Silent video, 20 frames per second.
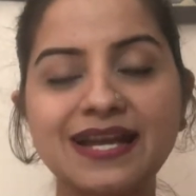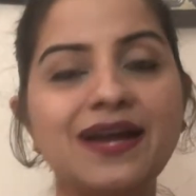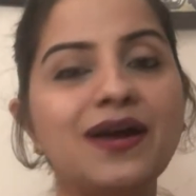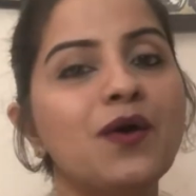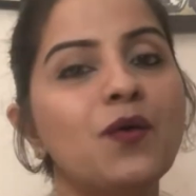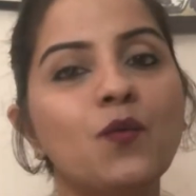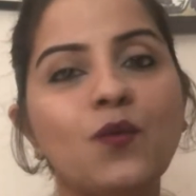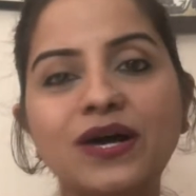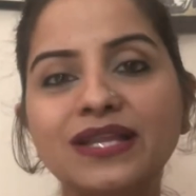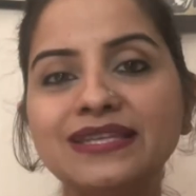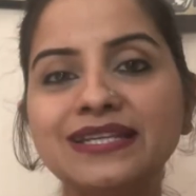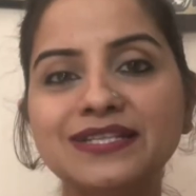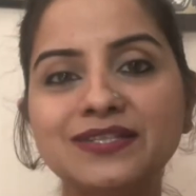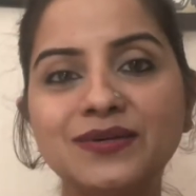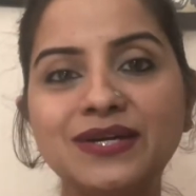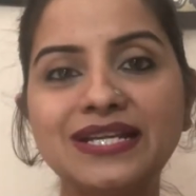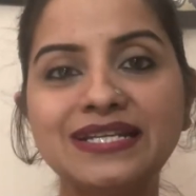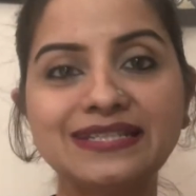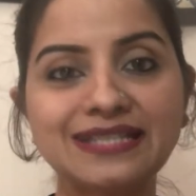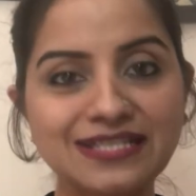One, that your
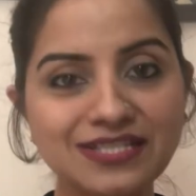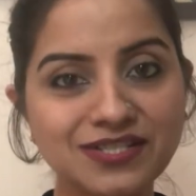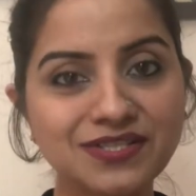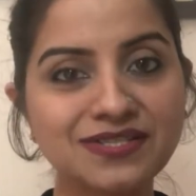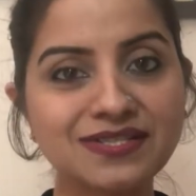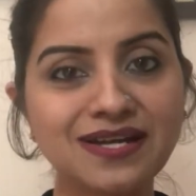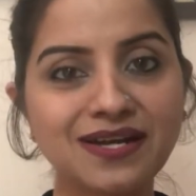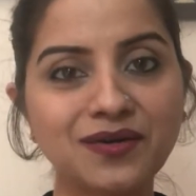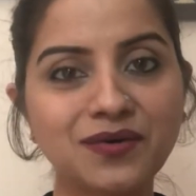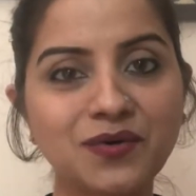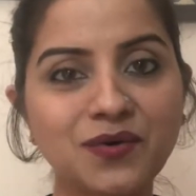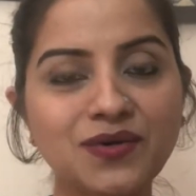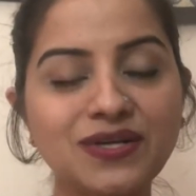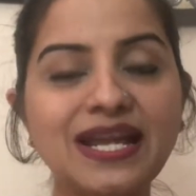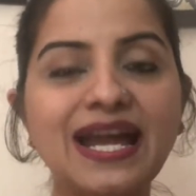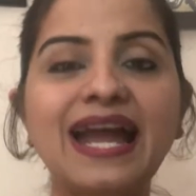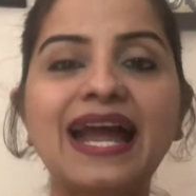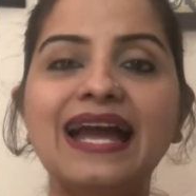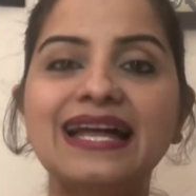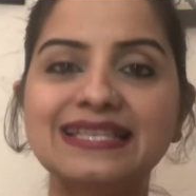intentions are good,
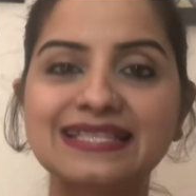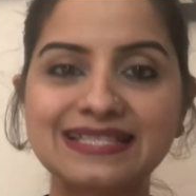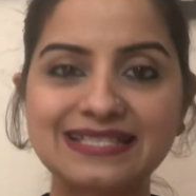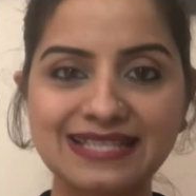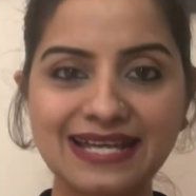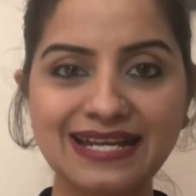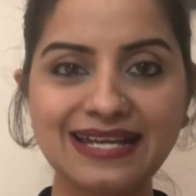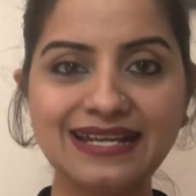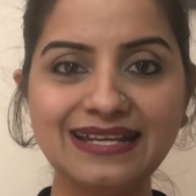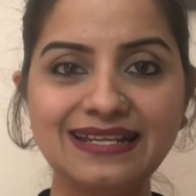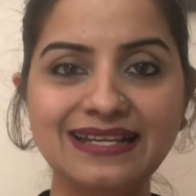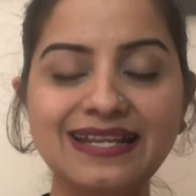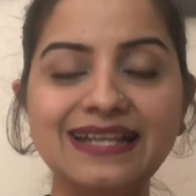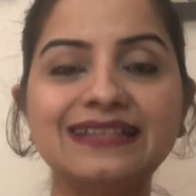and secondly,